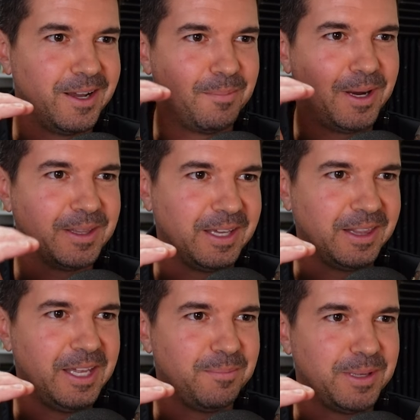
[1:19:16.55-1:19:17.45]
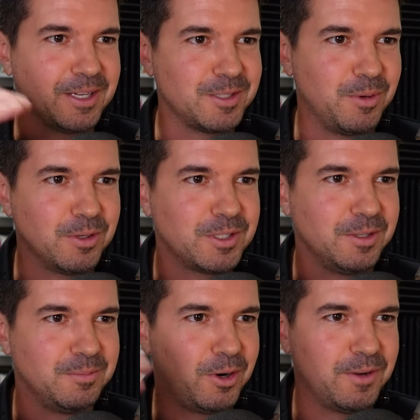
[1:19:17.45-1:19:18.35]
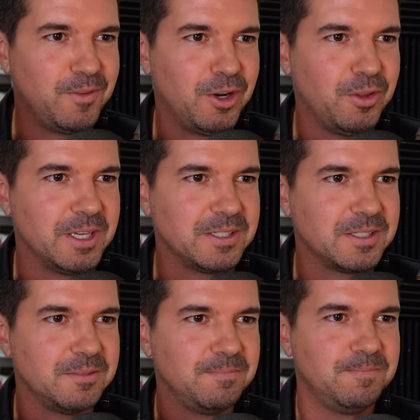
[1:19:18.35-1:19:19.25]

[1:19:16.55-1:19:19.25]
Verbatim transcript: among the elite because most of them don't even know this?